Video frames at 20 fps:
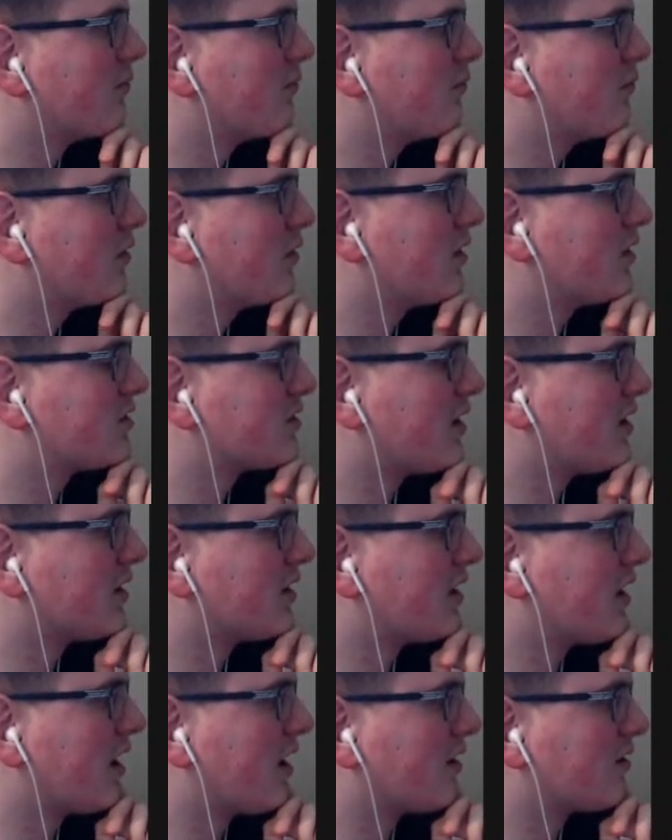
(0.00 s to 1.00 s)
Pretty
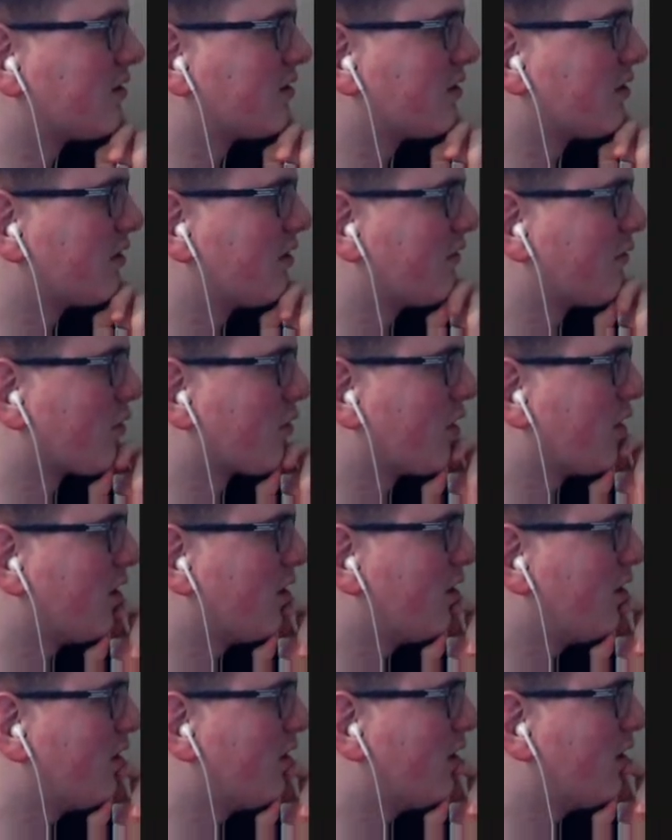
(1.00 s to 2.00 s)
solid character
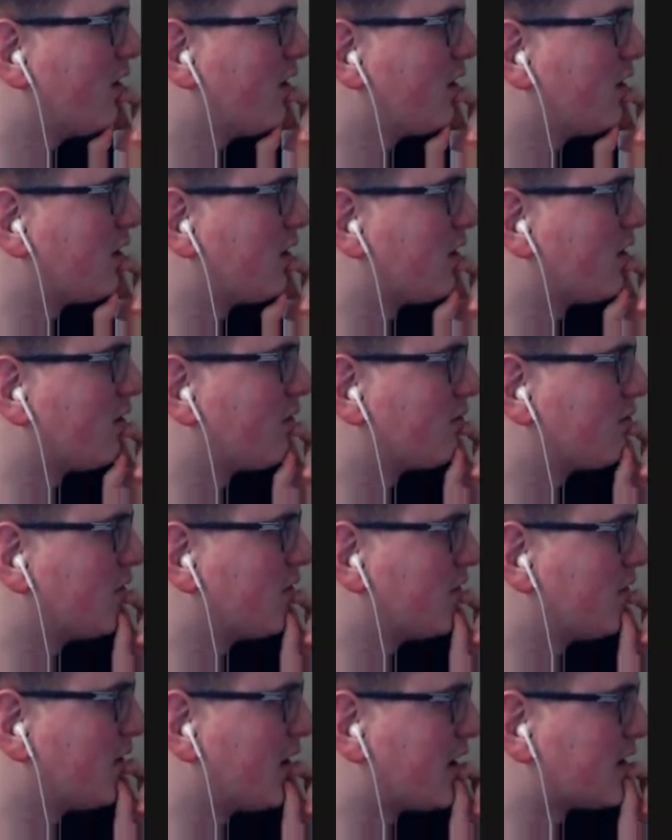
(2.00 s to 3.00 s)
overall. You know,
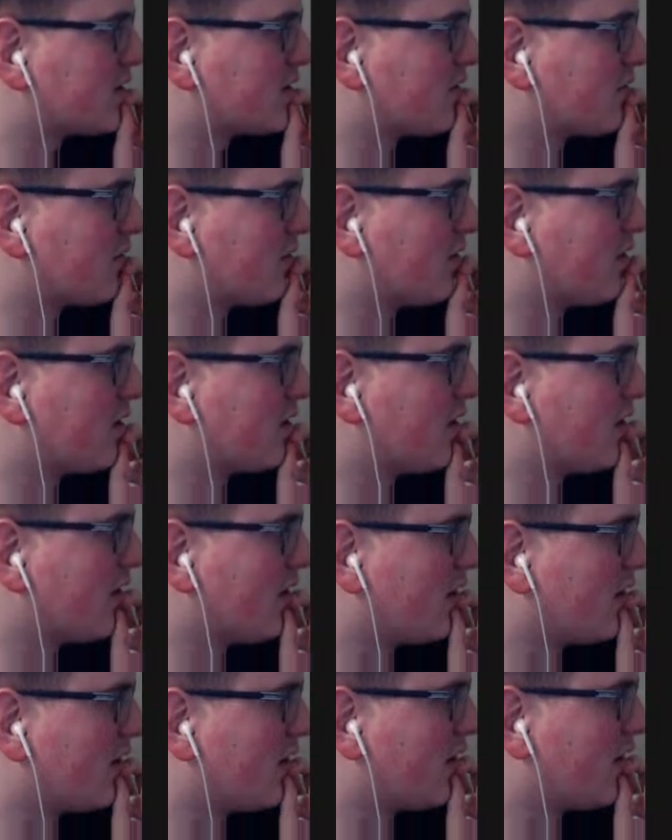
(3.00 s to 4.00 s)
lots of good
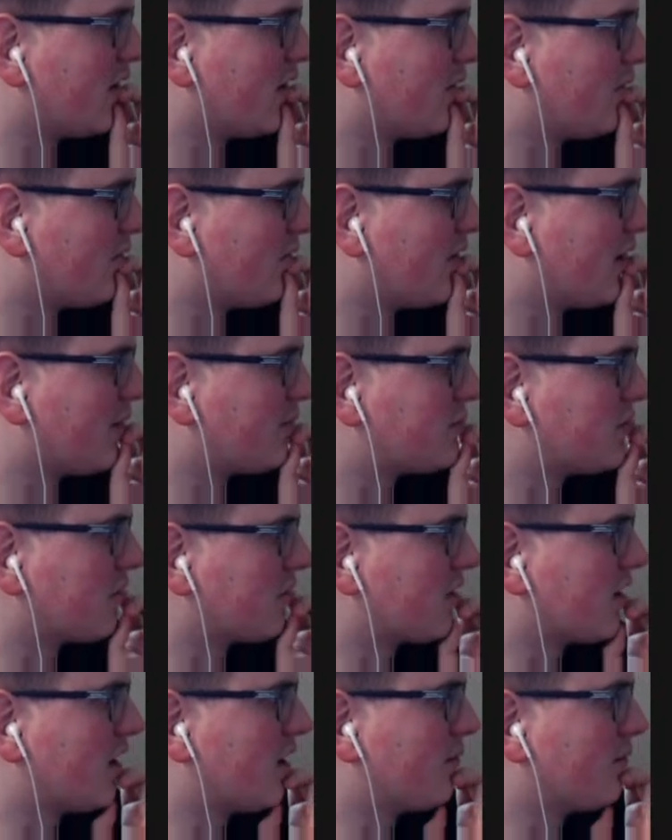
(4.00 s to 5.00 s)
up tilt
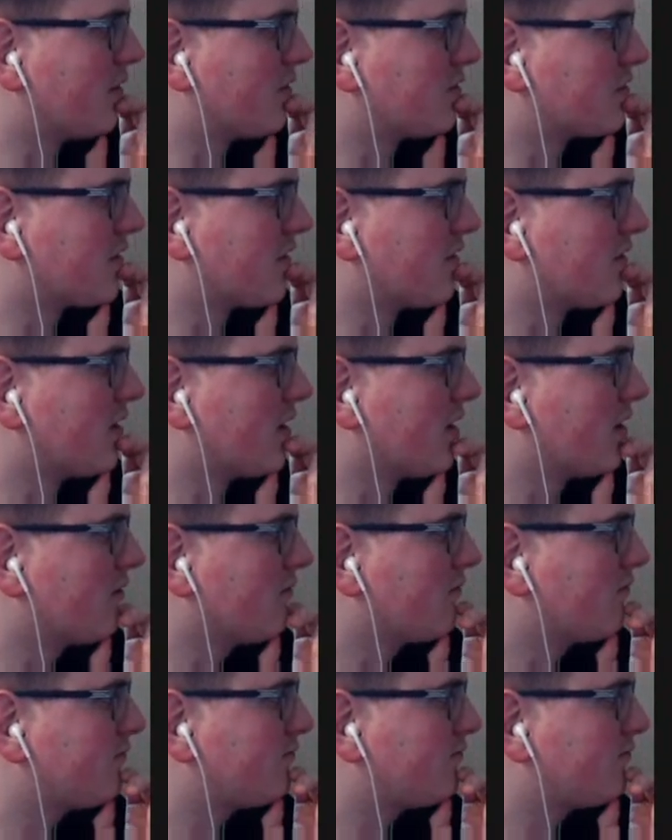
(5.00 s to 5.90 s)
combos here and there.